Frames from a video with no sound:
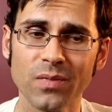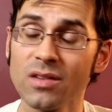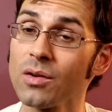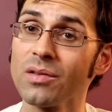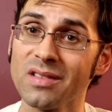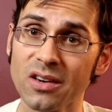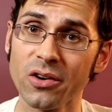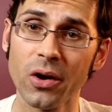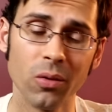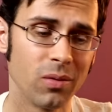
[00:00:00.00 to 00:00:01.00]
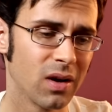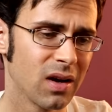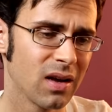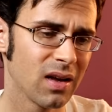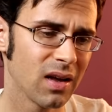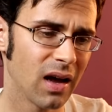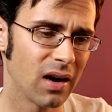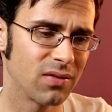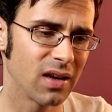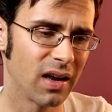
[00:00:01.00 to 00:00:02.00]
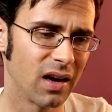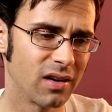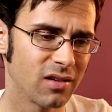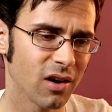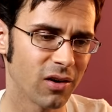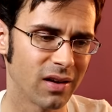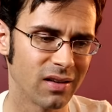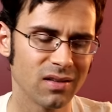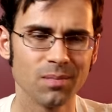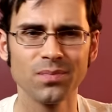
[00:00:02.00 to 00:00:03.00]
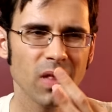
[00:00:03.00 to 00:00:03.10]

So 0 out of 10 on tartness.